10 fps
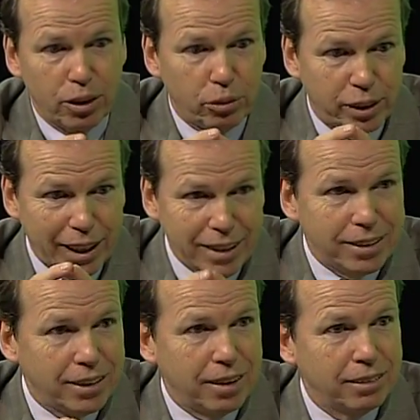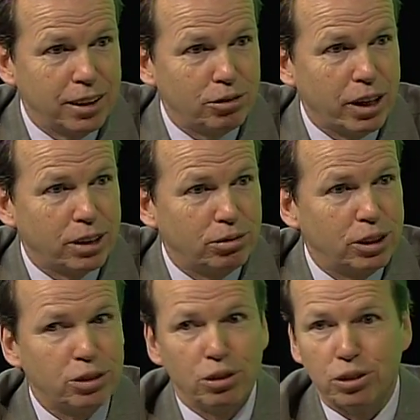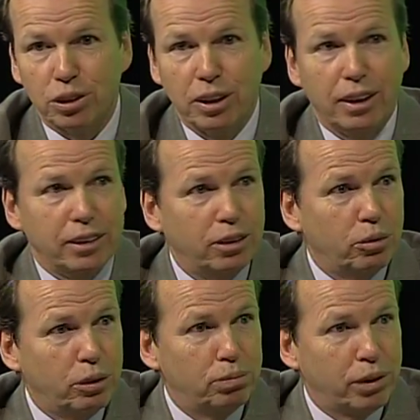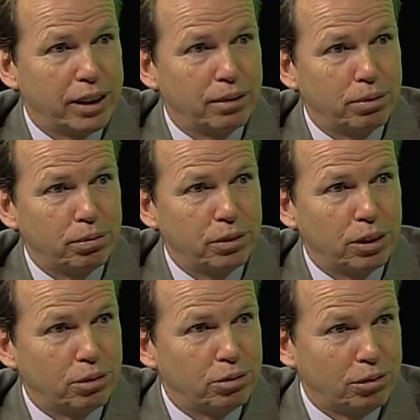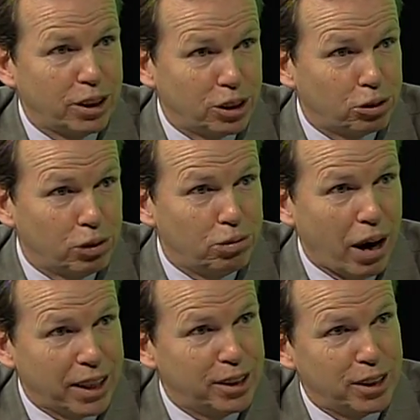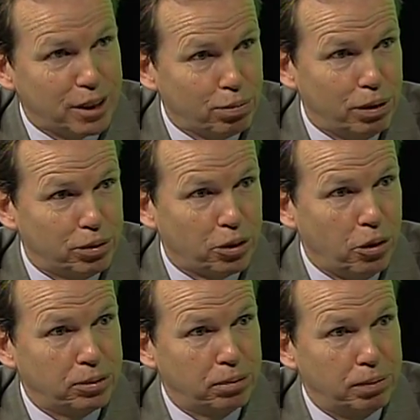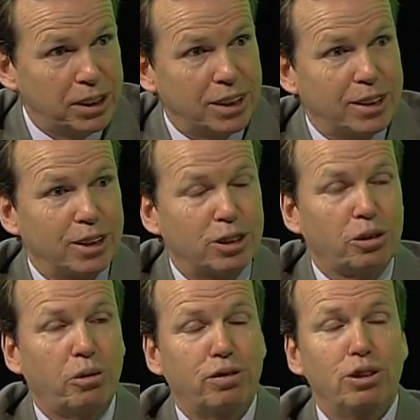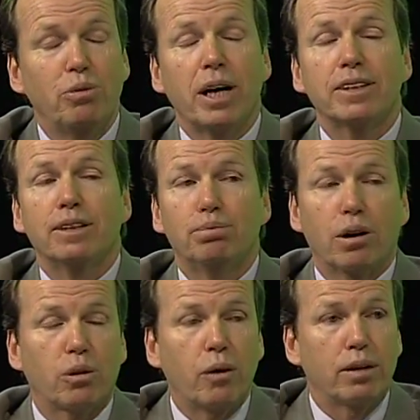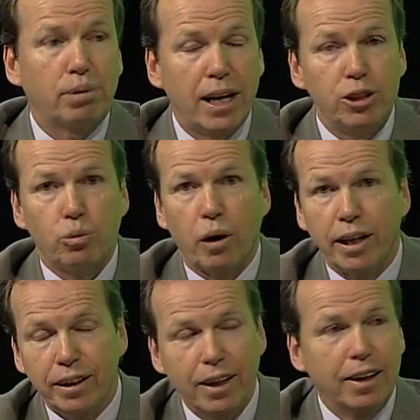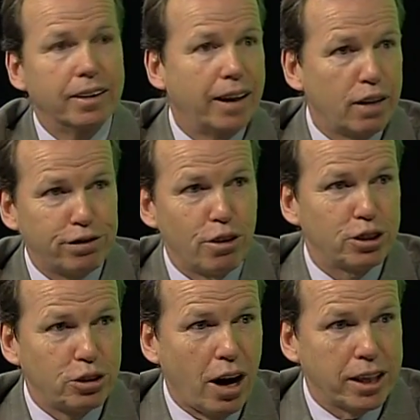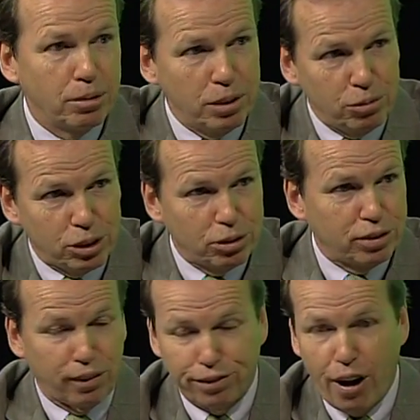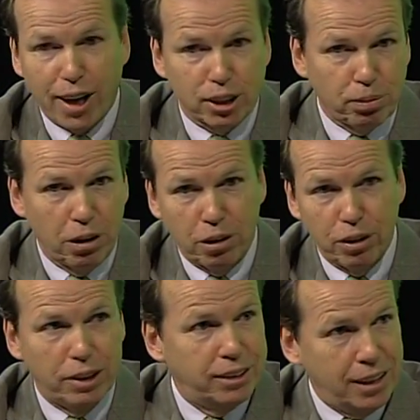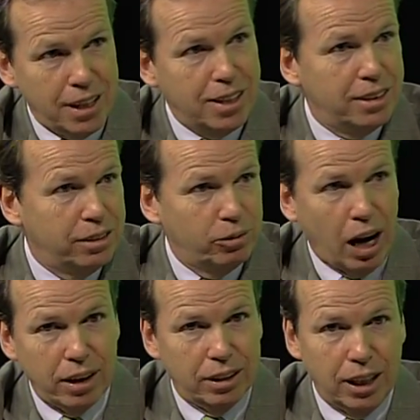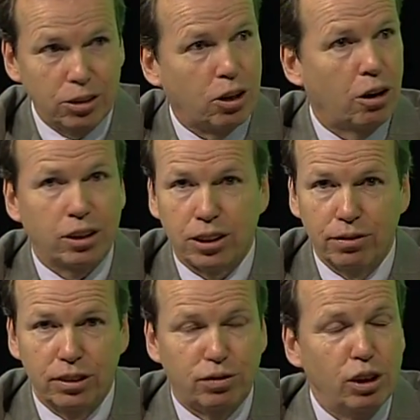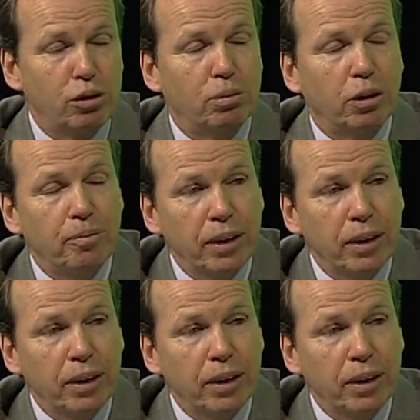with Internet Land Record Research, we're bringing the registry records into people's homes and businesses. So if you entered Book 1, Page 1, that first document, which was from Foxborough, a deed, in cursive, is viewable.